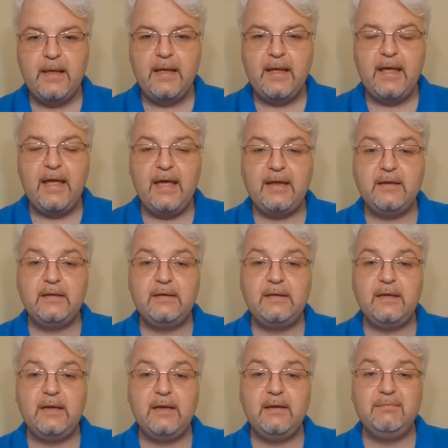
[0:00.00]

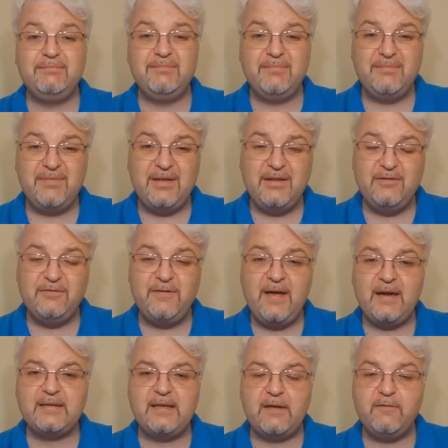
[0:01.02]
And in
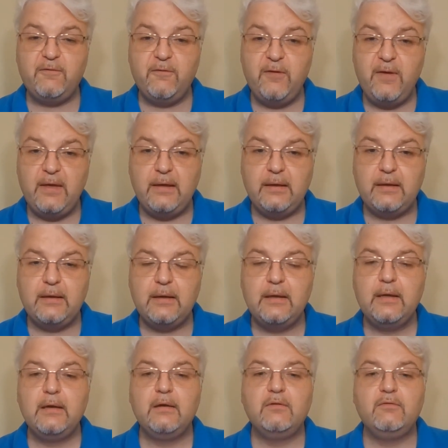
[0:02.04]
fact, I think
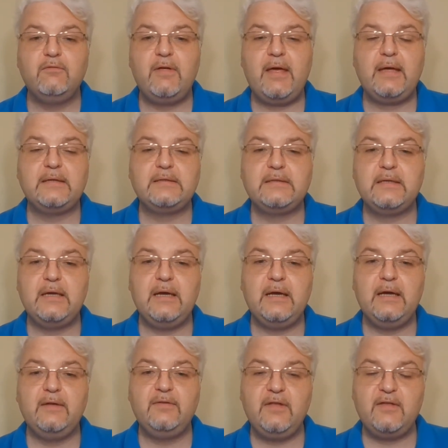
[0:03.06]
that
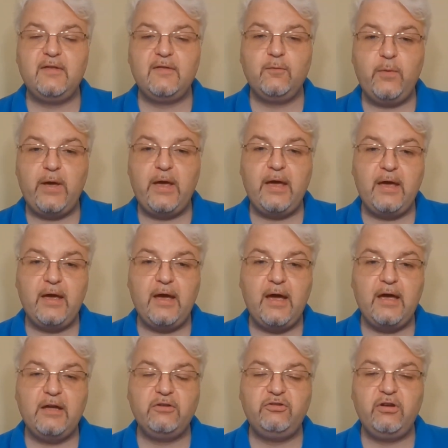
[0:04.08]
this is where
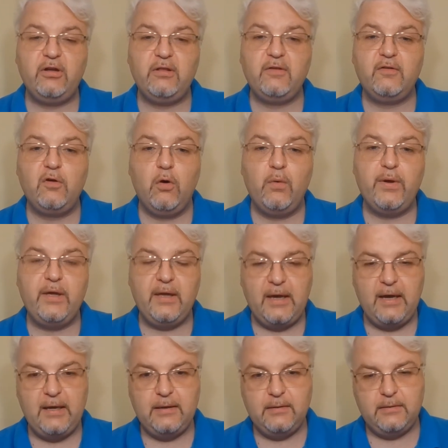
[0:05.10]
IHL is going,
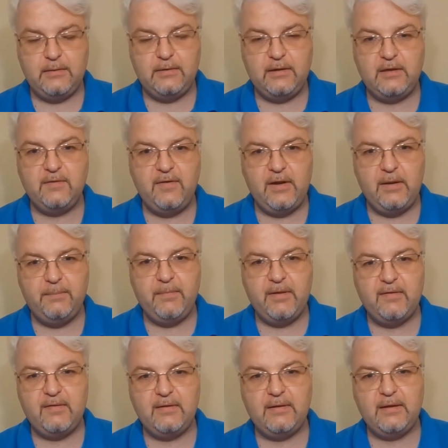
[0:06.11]
and the
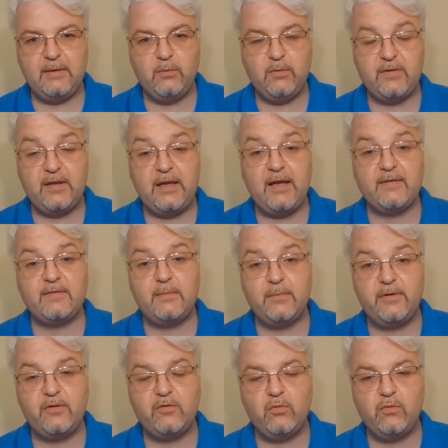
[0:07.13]
developments with the
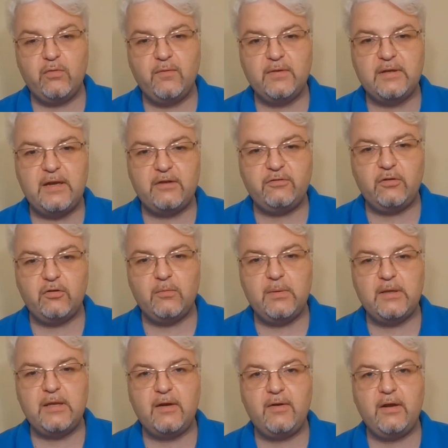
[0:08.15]
customary rules of international
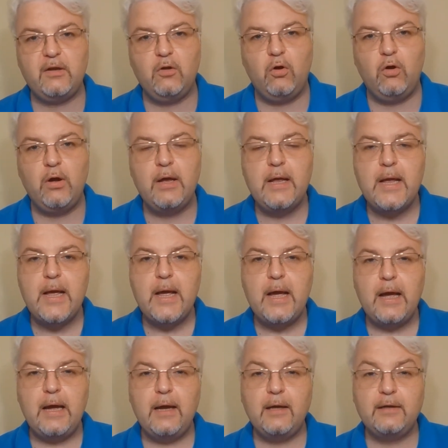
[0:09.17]
humanitarian law
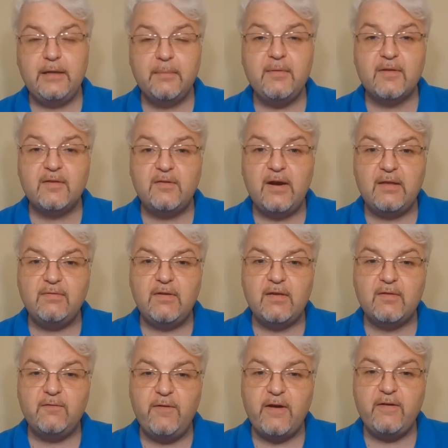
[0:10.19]
demonstrate
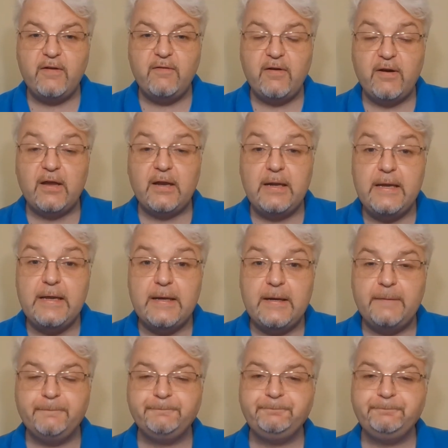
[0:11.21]
this very, very clearly.